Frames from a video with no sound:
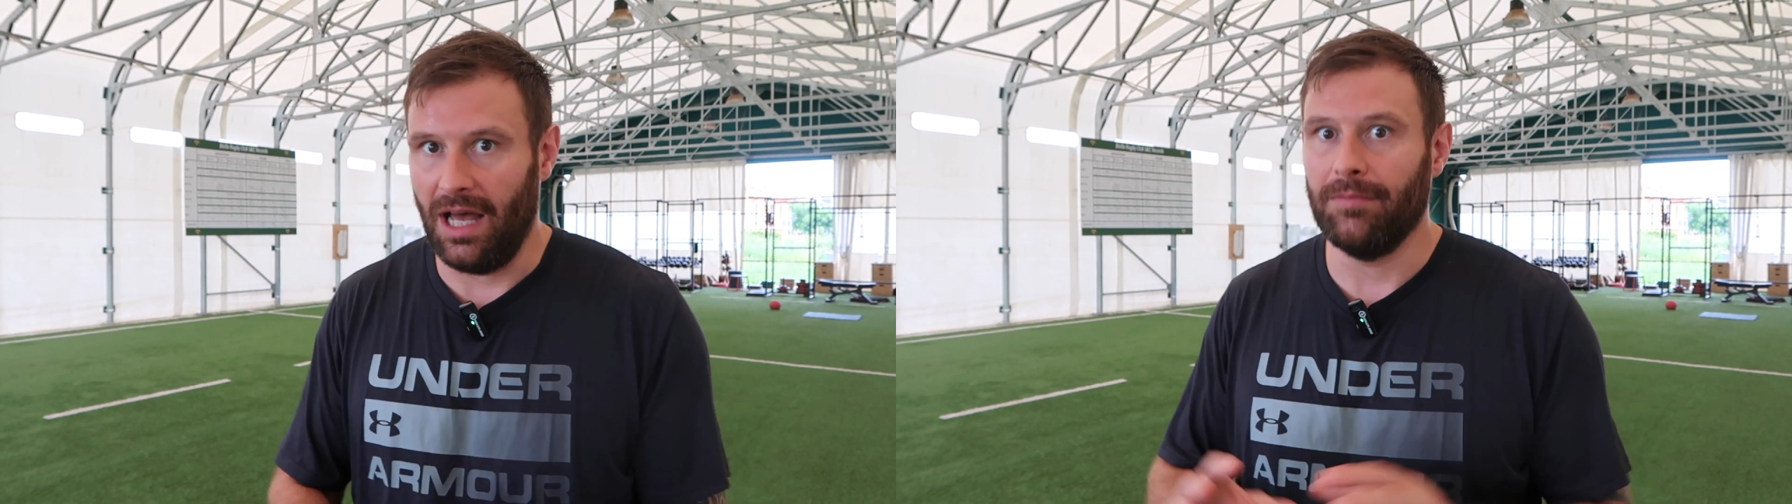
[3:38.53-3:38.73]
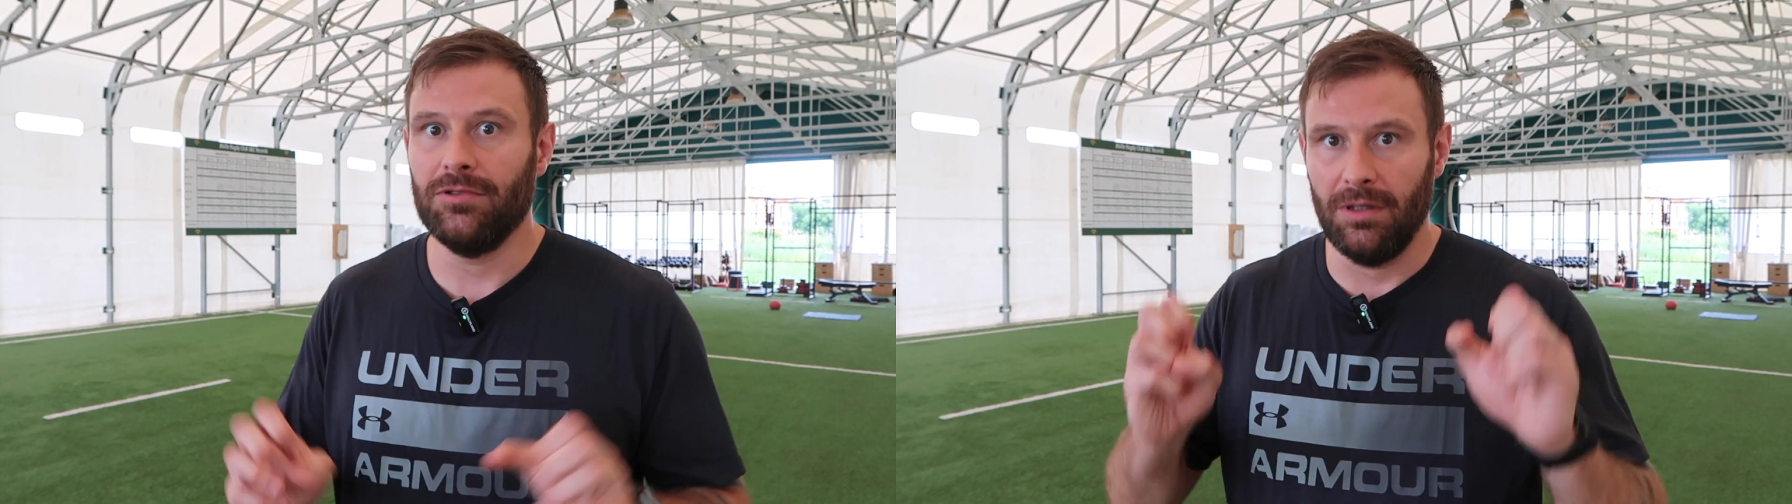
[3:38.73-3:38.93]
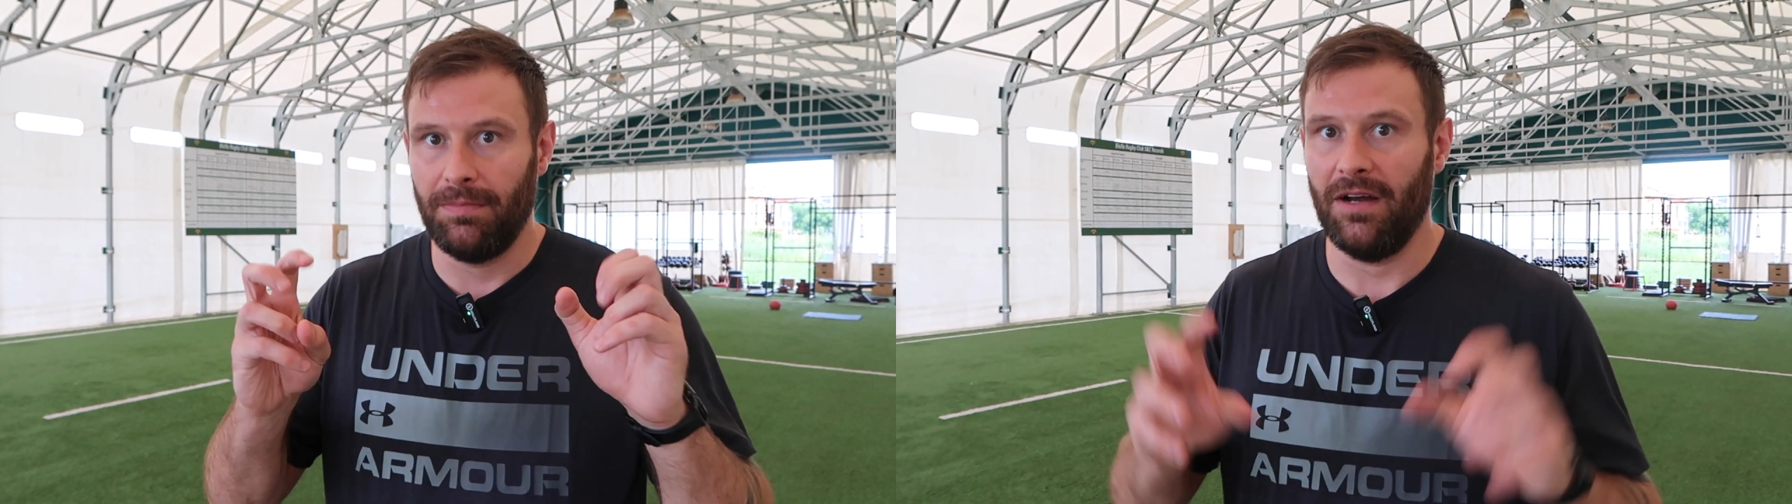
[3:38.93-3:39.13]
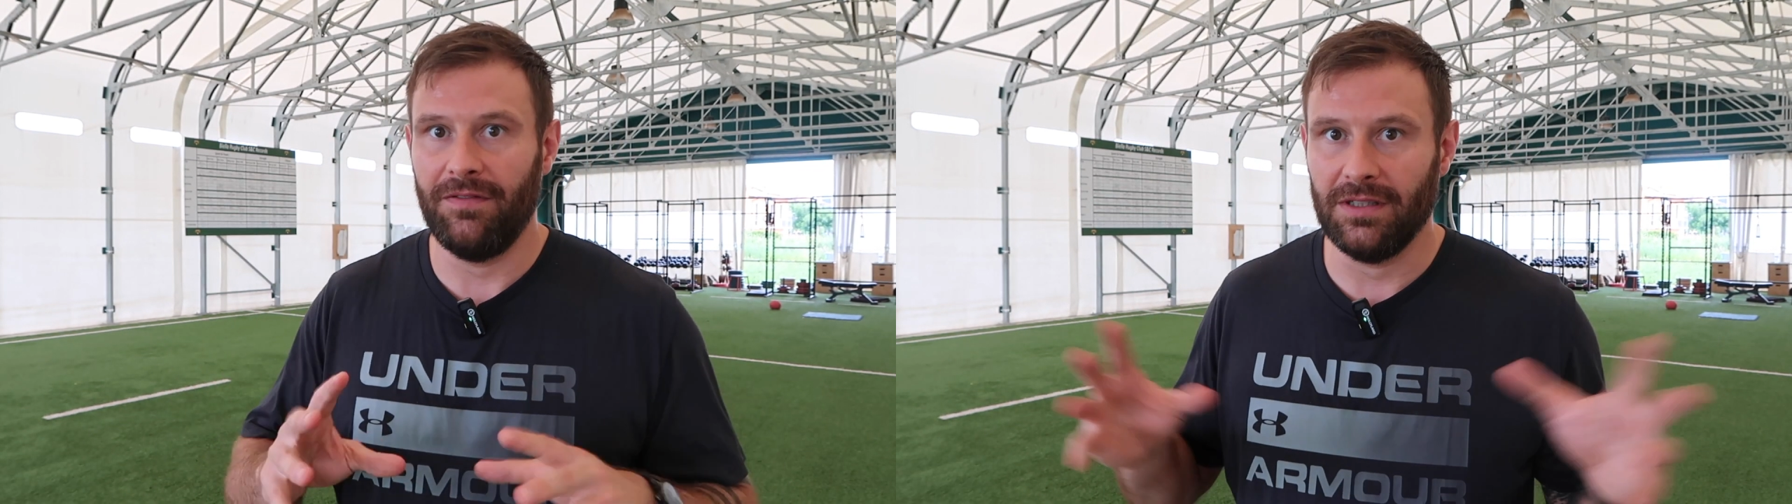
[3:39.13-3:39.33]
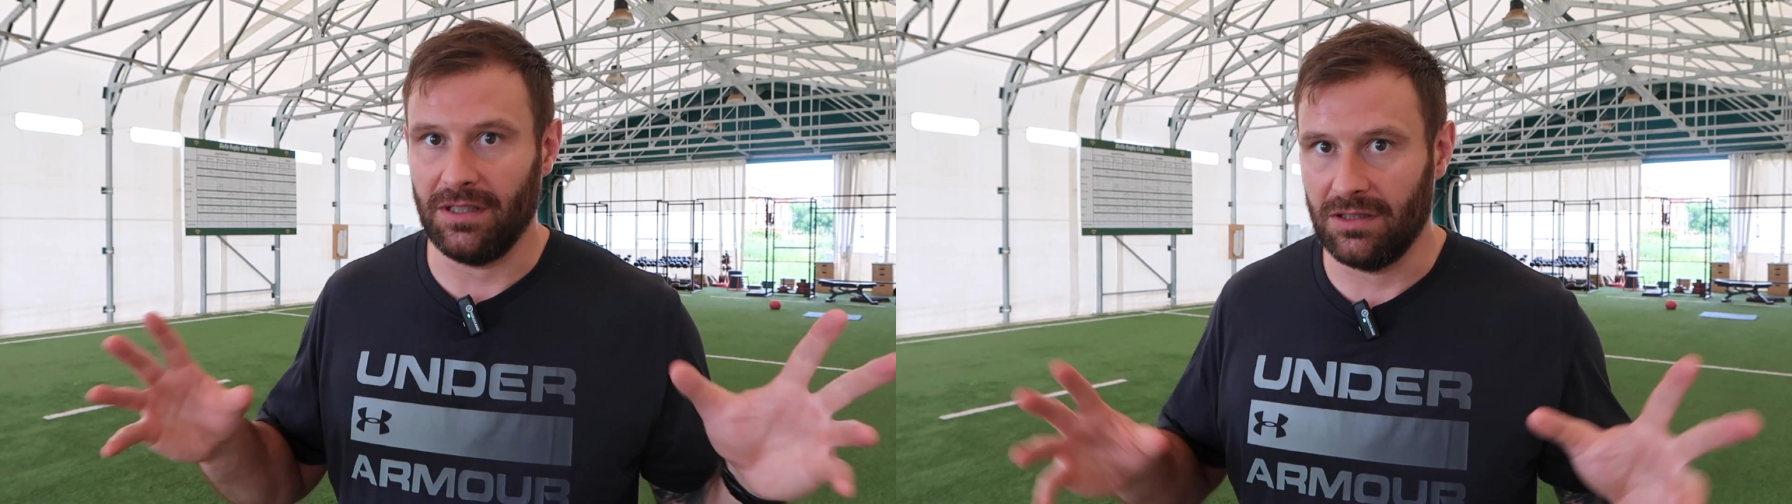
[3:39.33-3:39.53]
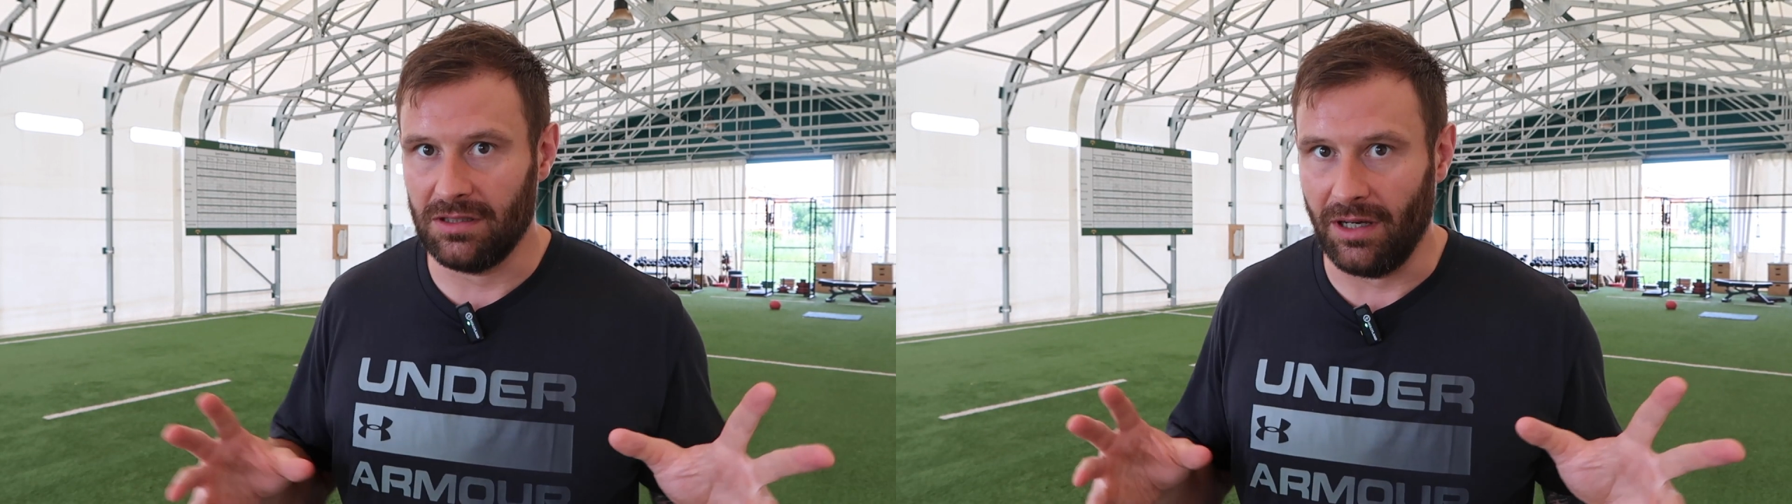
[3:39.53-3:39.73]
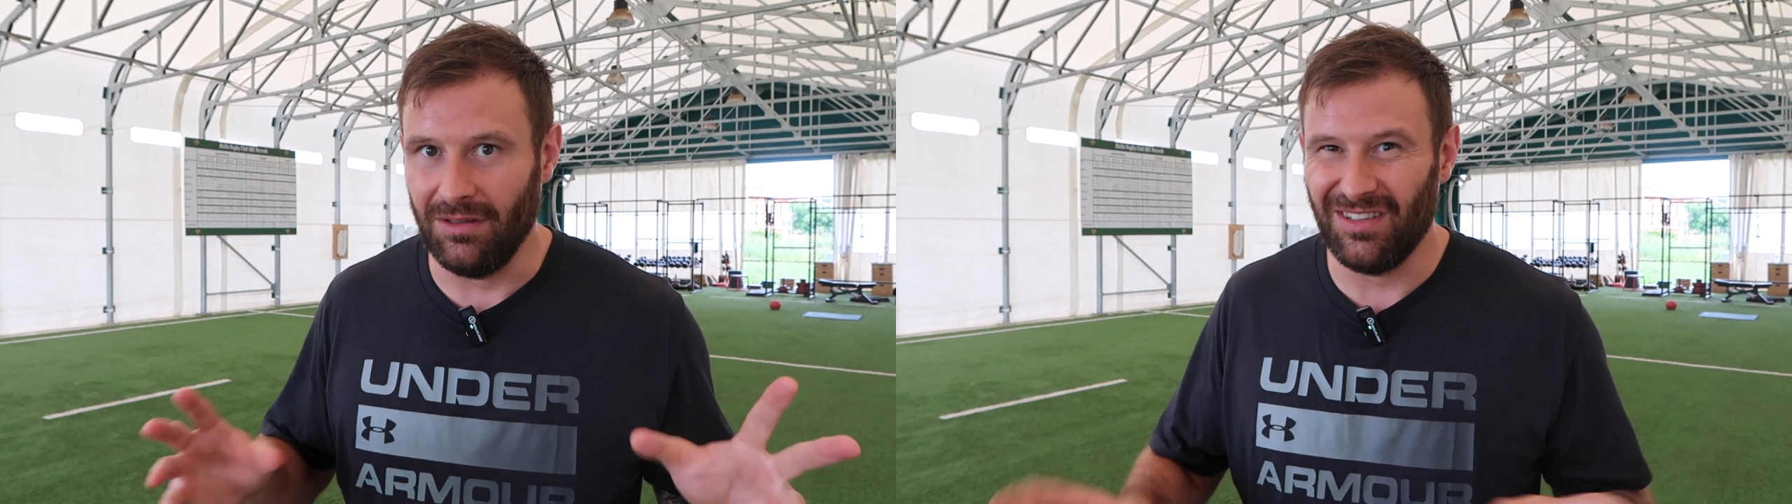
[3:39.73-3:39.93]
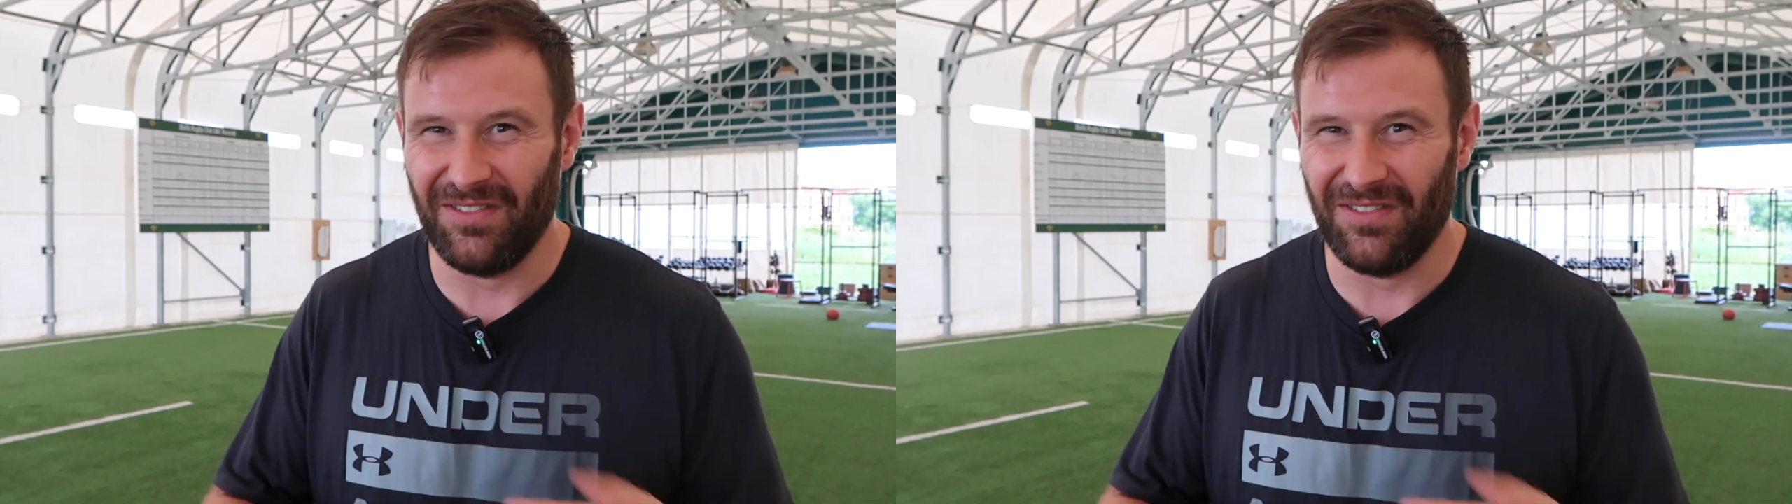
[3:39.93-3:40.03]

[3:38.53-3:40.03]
absolutely perfect and sound,